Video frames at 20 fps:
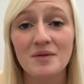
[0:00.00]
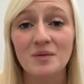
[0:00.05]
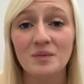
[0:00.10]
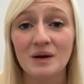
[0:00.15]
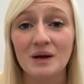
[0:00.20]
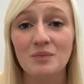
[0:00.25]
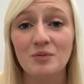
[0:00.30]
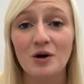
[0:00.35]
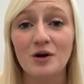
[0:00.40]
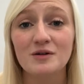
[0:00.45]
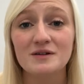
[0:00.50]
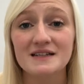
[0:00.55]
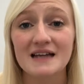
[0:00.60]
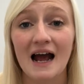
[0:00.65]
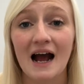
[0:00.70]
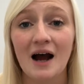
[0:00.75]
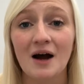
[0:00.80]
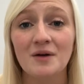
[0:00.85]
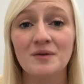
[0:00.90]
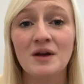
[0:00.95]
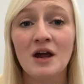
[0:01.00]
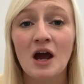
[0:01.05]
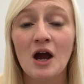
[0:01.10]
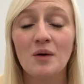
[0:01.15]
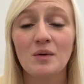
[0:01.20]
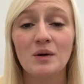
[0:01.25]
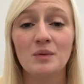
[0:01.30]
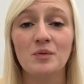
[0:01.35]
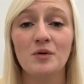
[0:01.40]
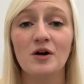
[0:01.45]
that we broke down.
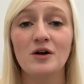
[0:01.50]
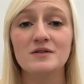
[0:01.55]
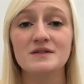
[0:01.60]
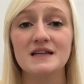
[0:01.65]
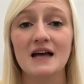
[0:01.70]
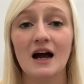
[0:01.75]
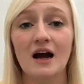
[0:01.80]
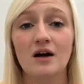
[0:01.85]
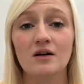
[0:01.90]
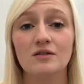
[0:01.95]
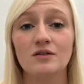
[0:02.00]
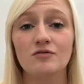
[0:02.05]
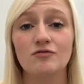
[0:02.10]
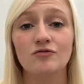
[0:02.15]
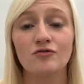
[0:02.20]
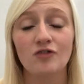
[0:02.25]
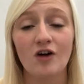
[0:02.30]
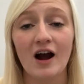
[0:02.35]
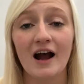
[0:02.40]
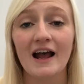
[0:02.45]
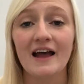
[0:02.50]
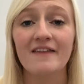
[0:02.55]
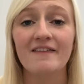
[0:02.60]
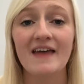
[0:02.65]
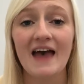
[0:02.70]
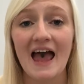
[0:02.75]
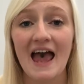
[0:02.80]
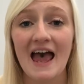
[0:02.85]
We broke down right at the